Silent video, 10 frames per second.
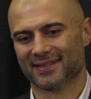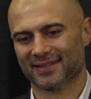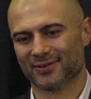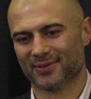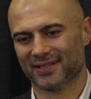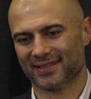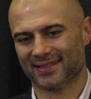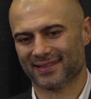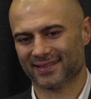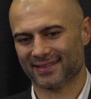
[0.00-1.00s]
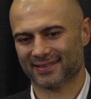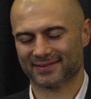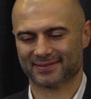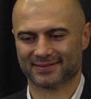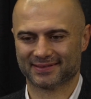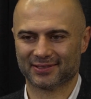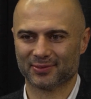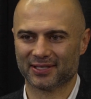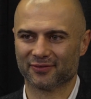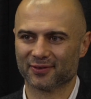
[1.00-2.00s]
it'll be uh, it'll
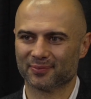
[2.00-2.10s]
be different.